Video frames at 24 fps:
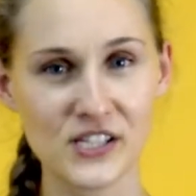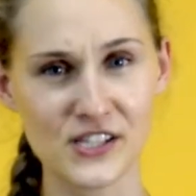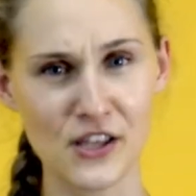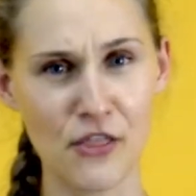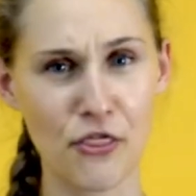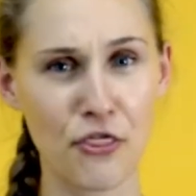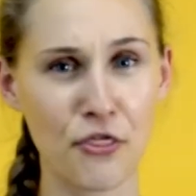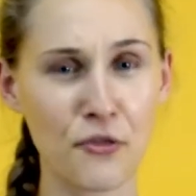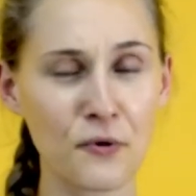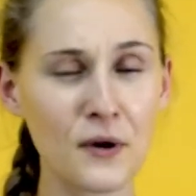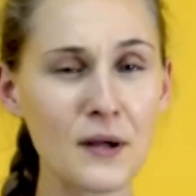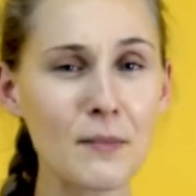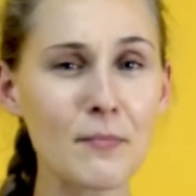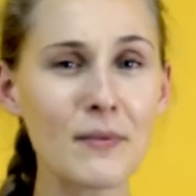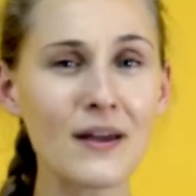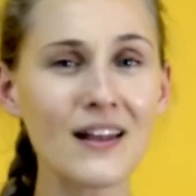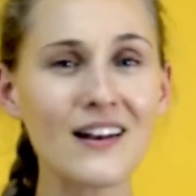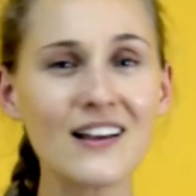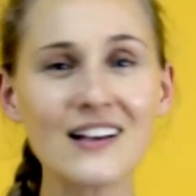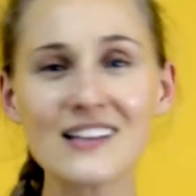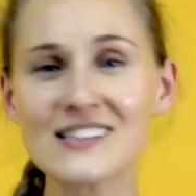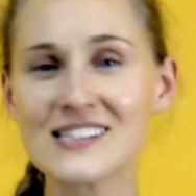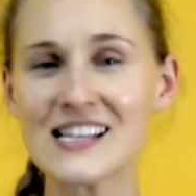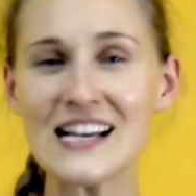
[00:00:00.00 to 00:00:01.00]
In 3
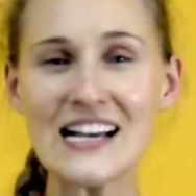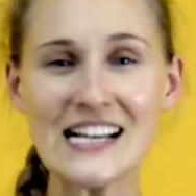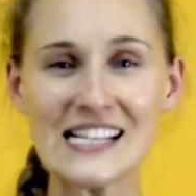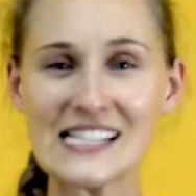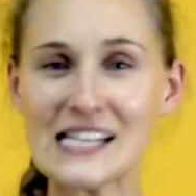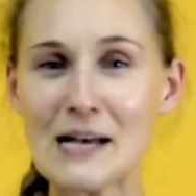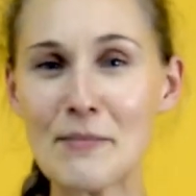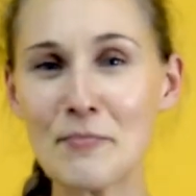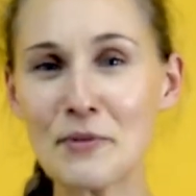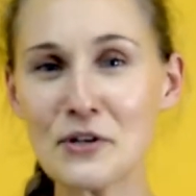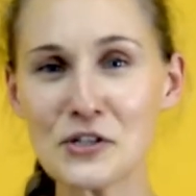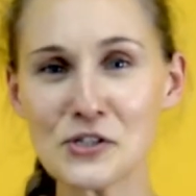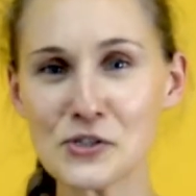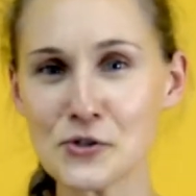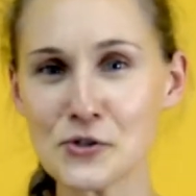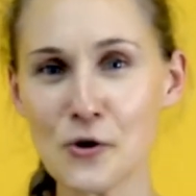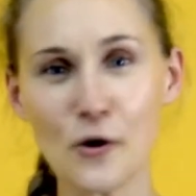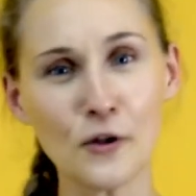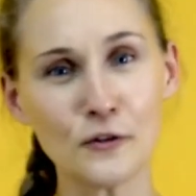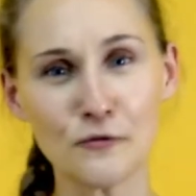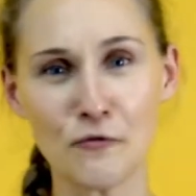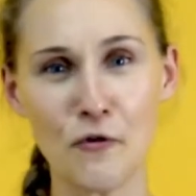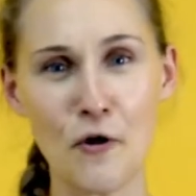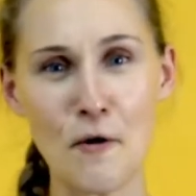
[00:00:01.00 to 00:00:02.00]
minutes, somebody
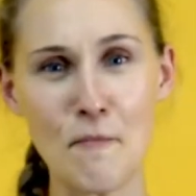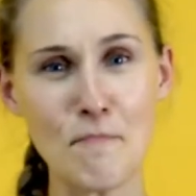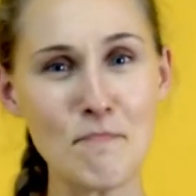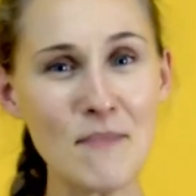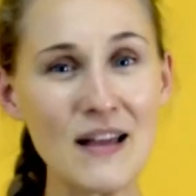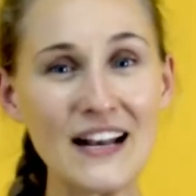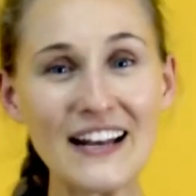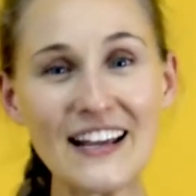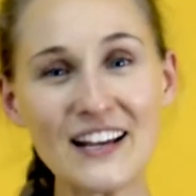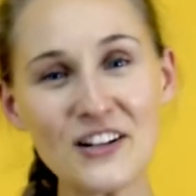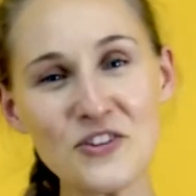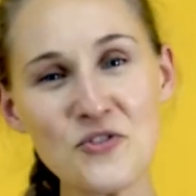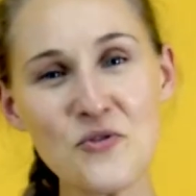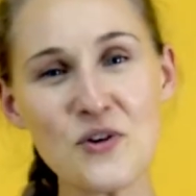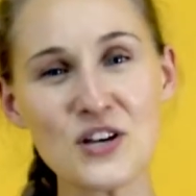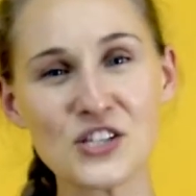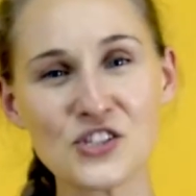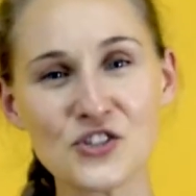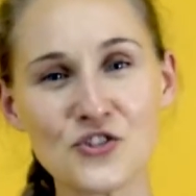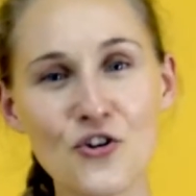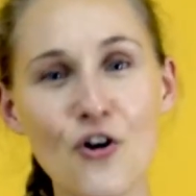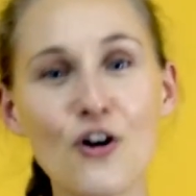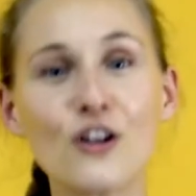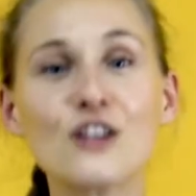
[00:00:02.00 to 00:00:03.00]
sold for $1 million.
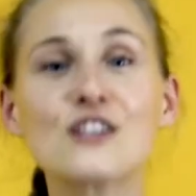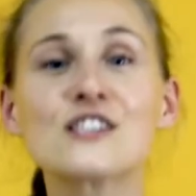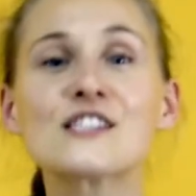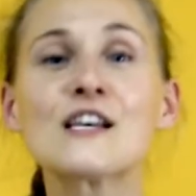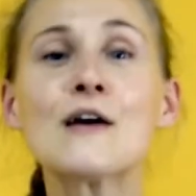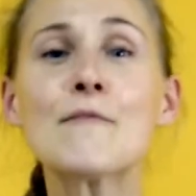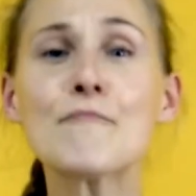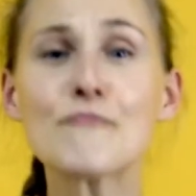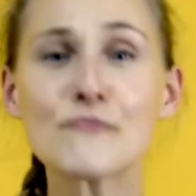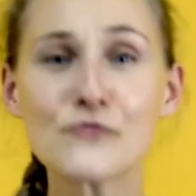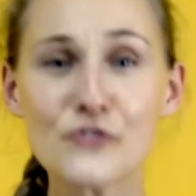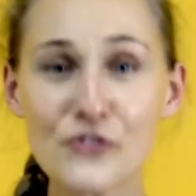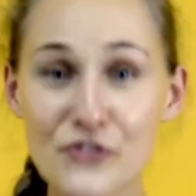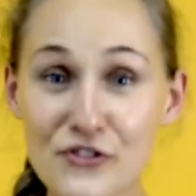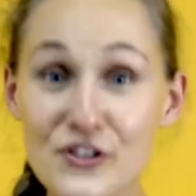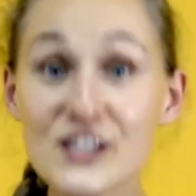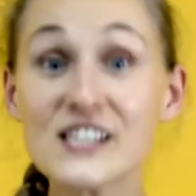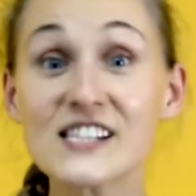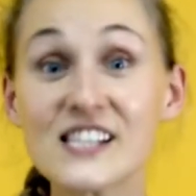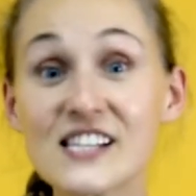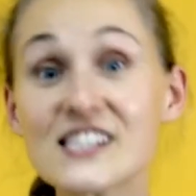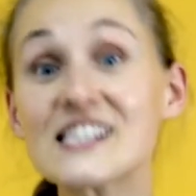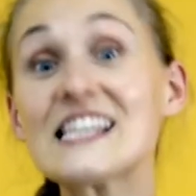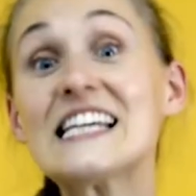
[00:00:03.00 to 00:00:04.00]
This
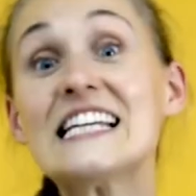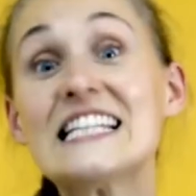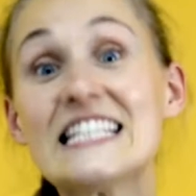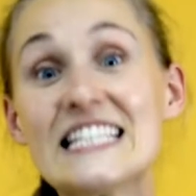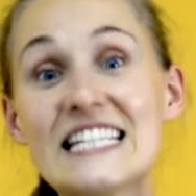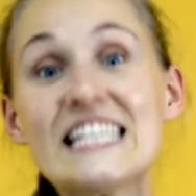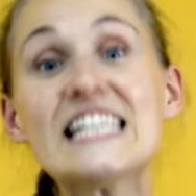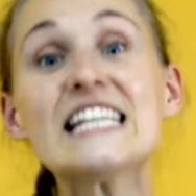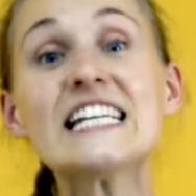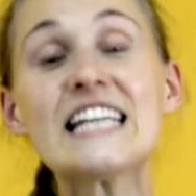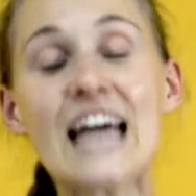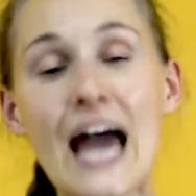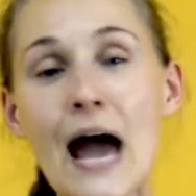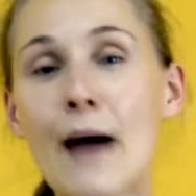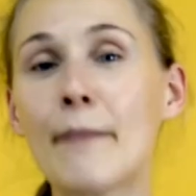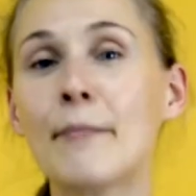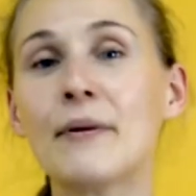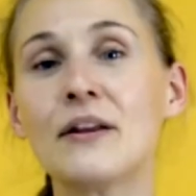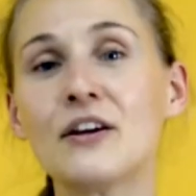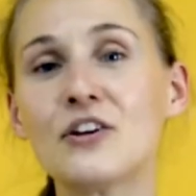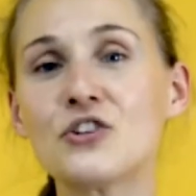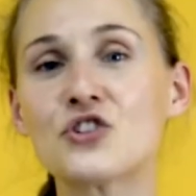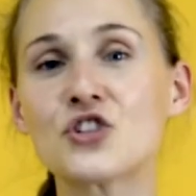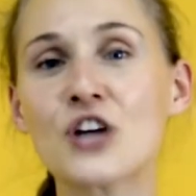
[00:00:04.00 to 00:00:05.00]
is indeed
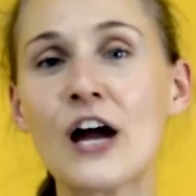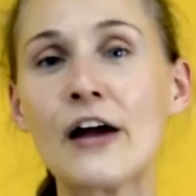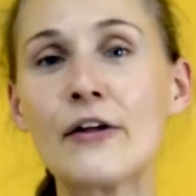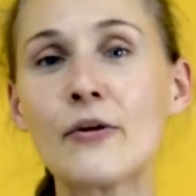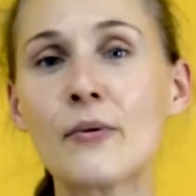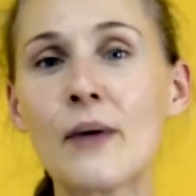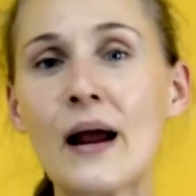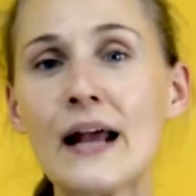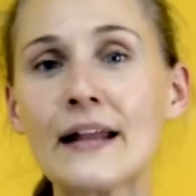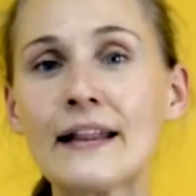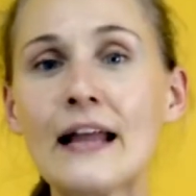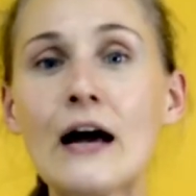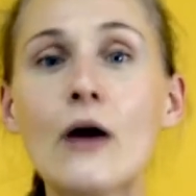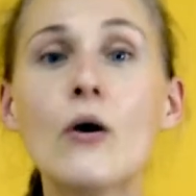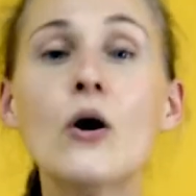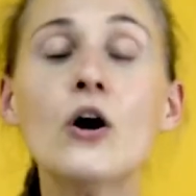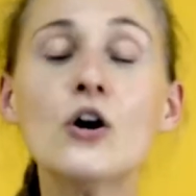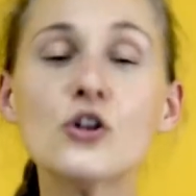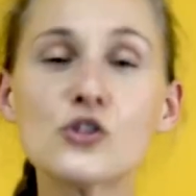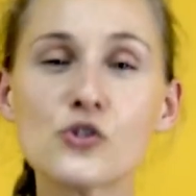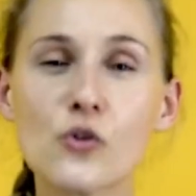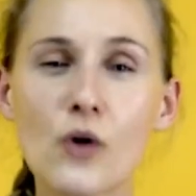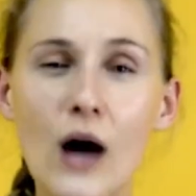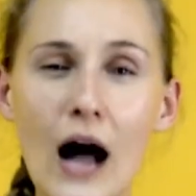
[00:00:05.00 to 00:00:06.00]
happening in China right now.
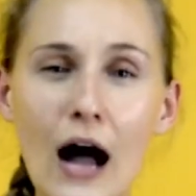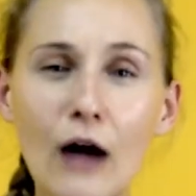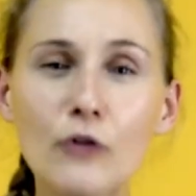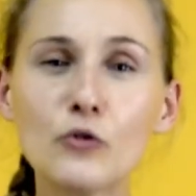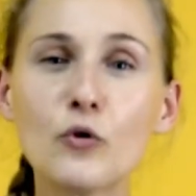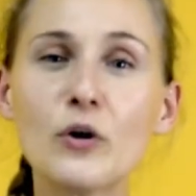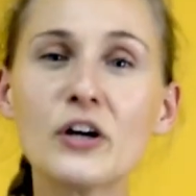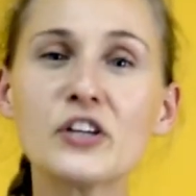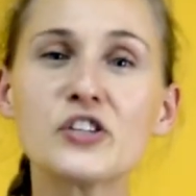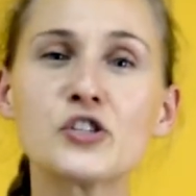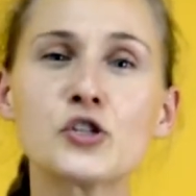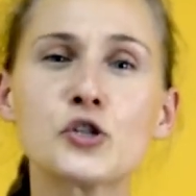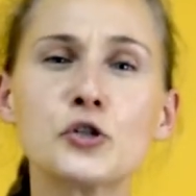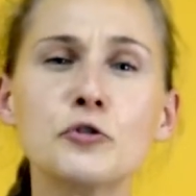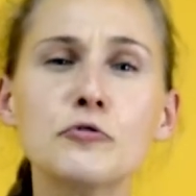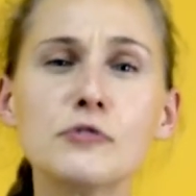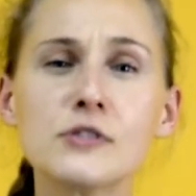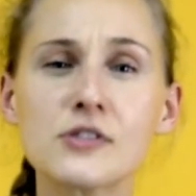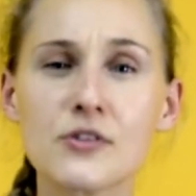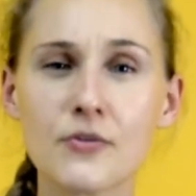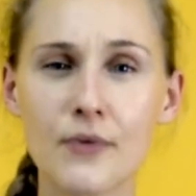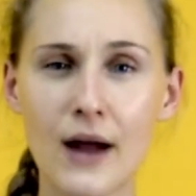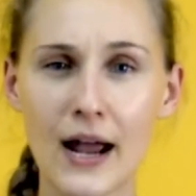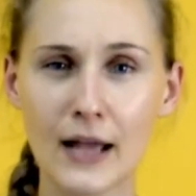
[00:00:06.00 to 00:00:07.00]
So how do I choose
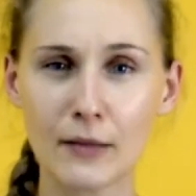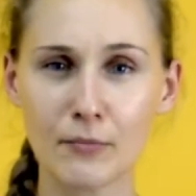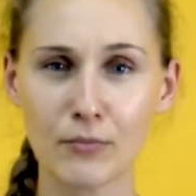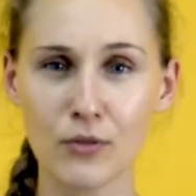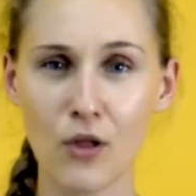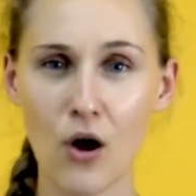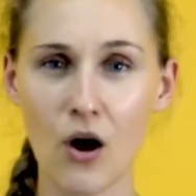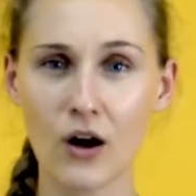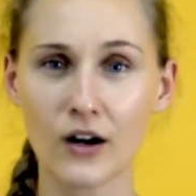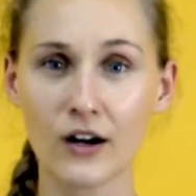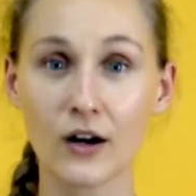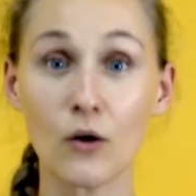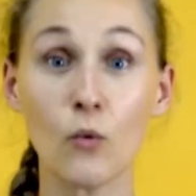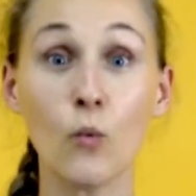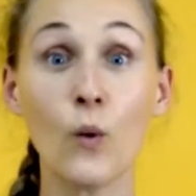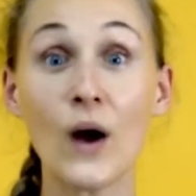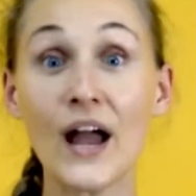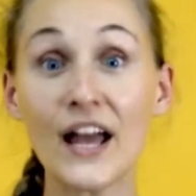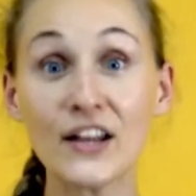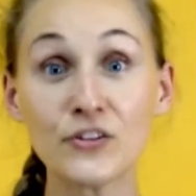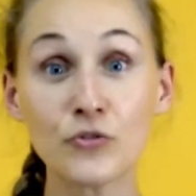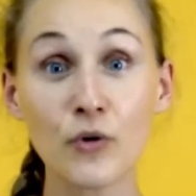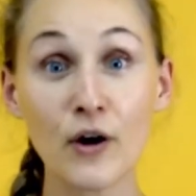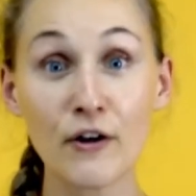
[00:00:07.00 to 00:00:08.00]
the right blogger? Where
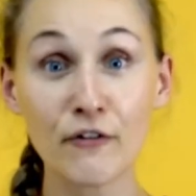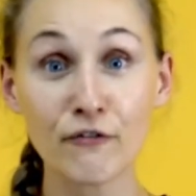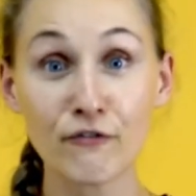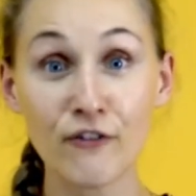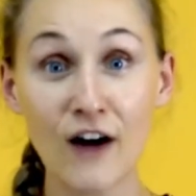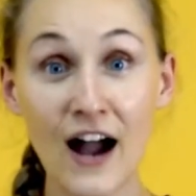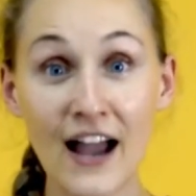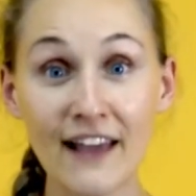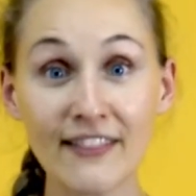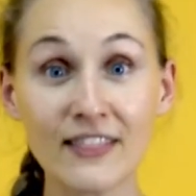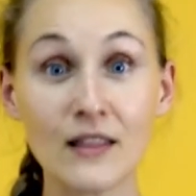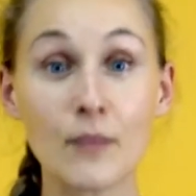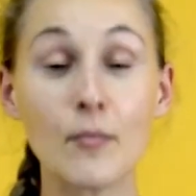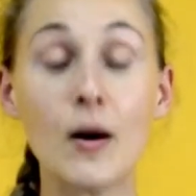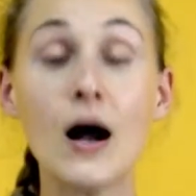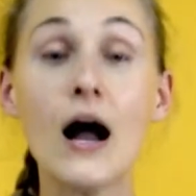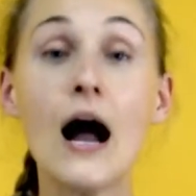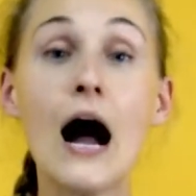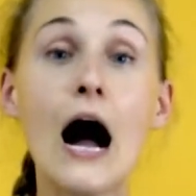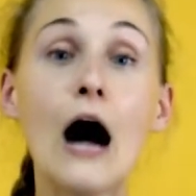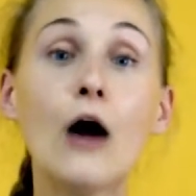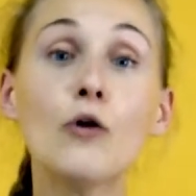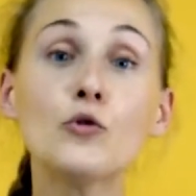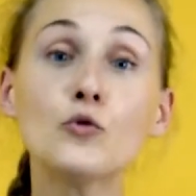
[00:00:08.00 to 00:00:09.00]
do I find them?
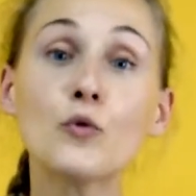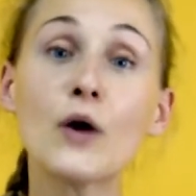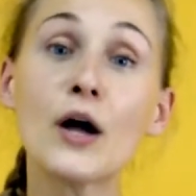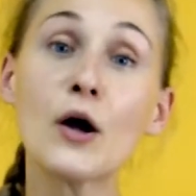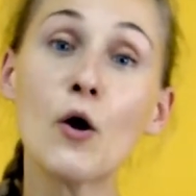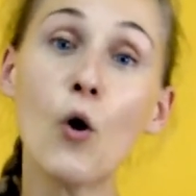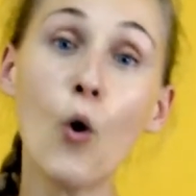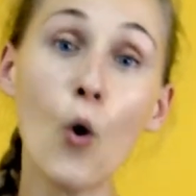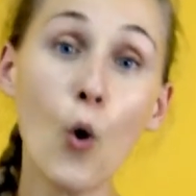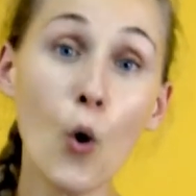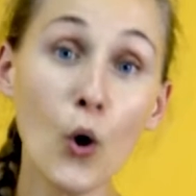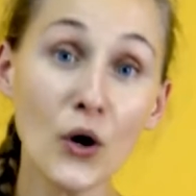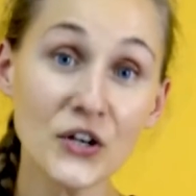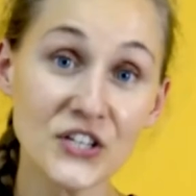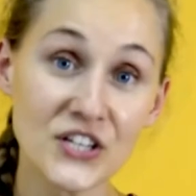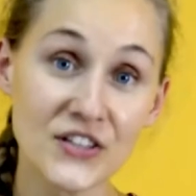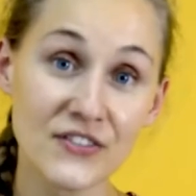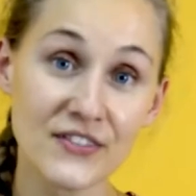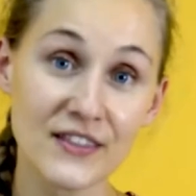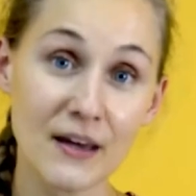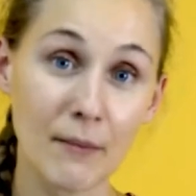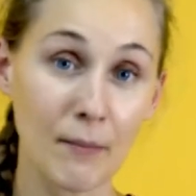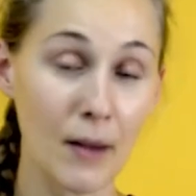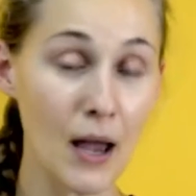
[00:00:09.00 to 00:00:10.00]
How do I audit
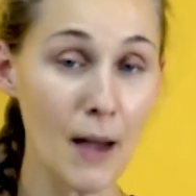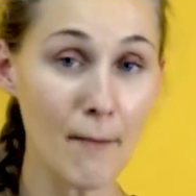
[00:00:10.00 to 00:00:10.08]
them?